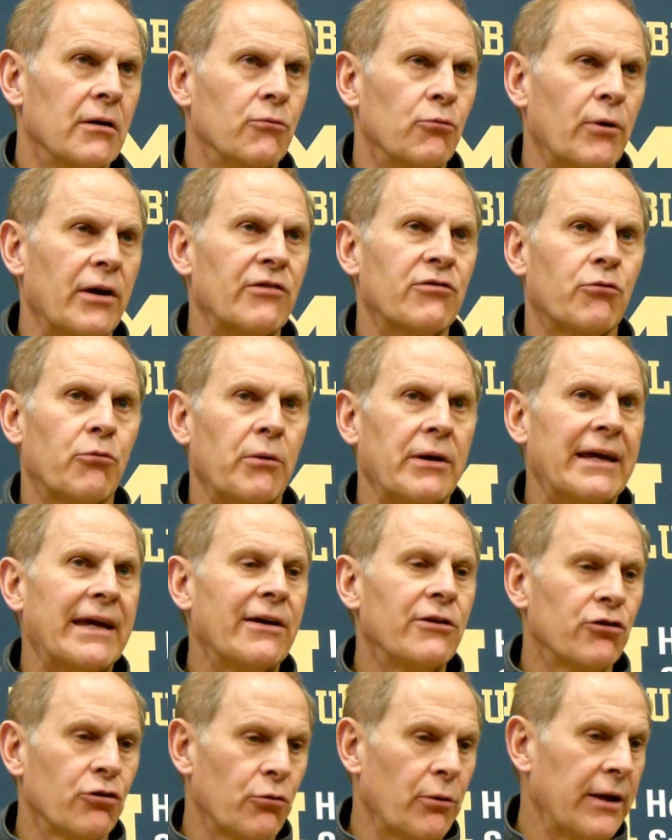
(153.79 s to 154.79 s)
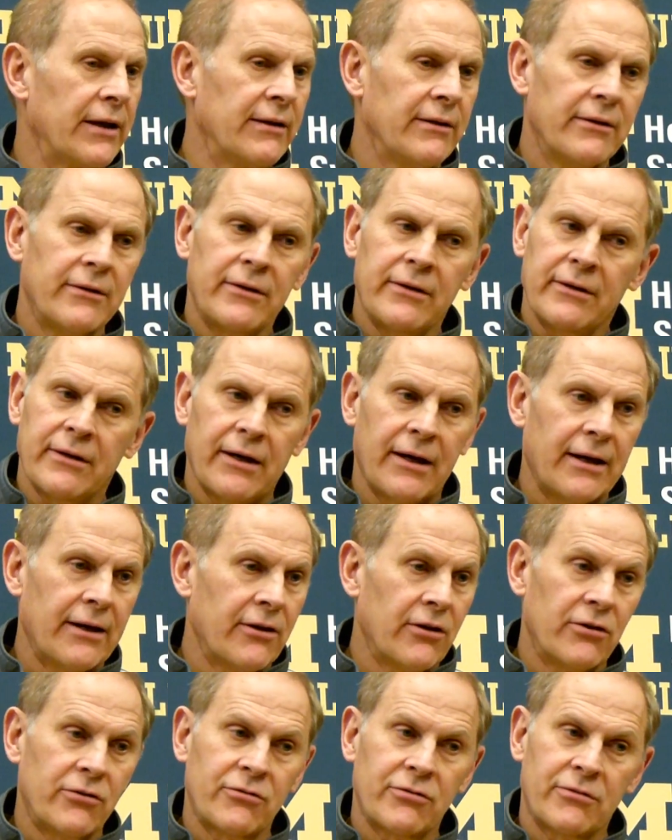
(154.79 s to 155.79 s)
risk re-injury,
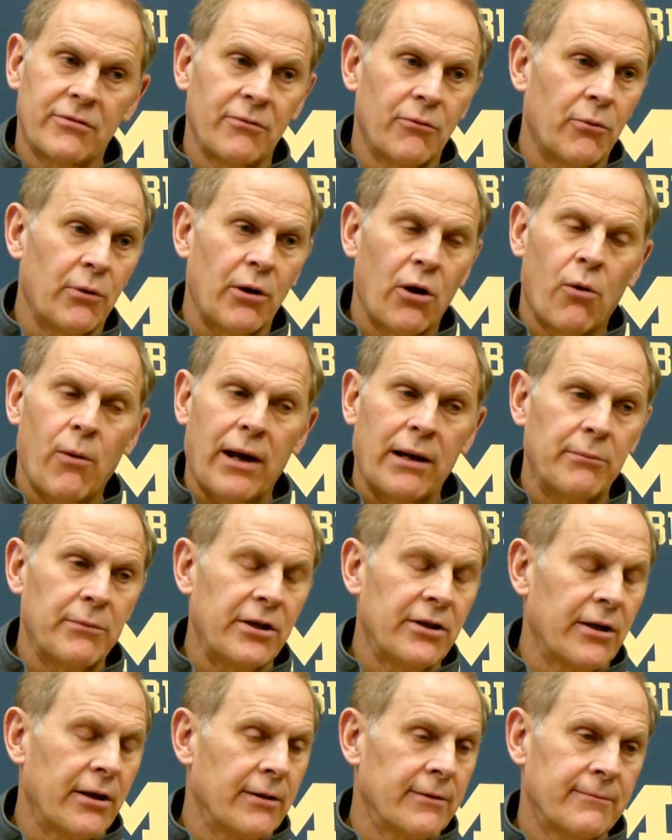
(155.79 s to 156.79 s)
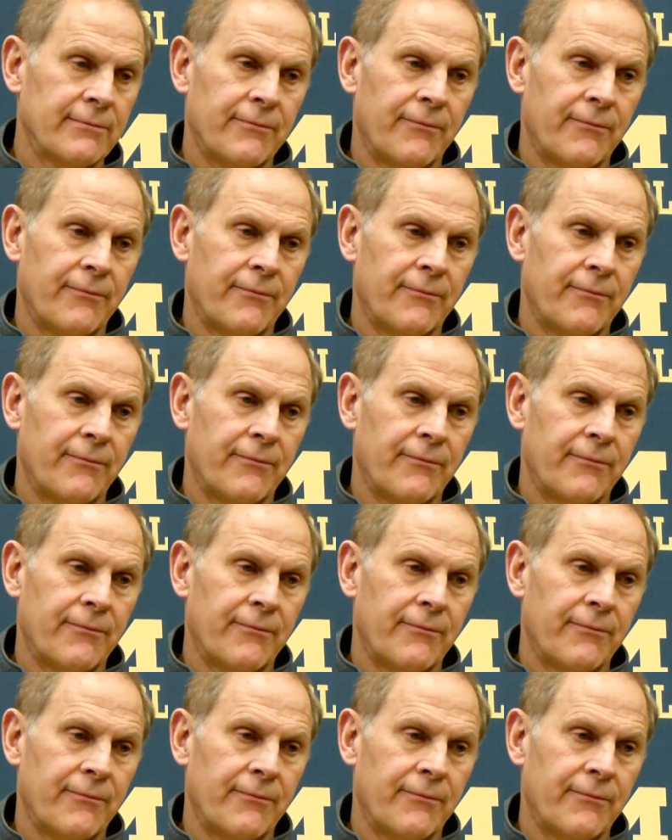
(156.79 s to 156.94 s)
we don't want him in there.